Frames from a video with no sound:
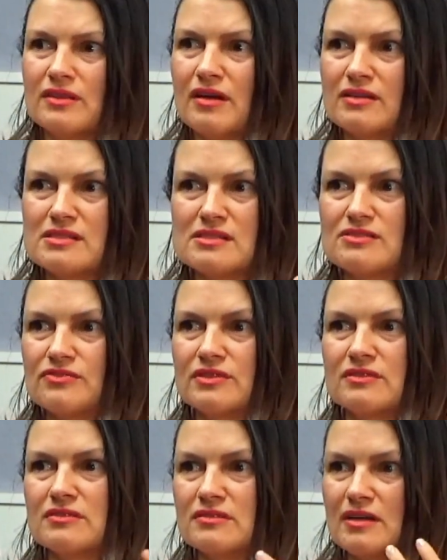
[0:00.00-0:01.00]
I just
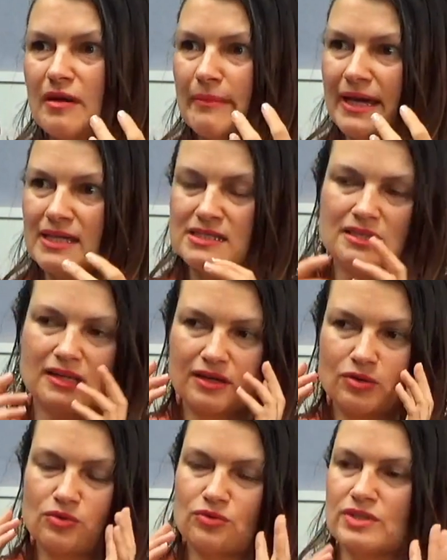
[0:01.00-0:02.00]
feel amazing,
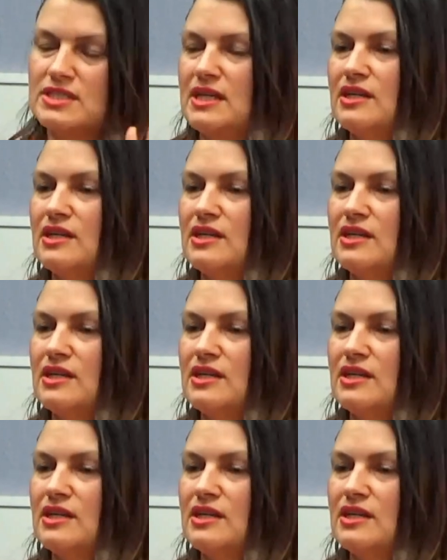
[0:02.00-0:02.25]
like all the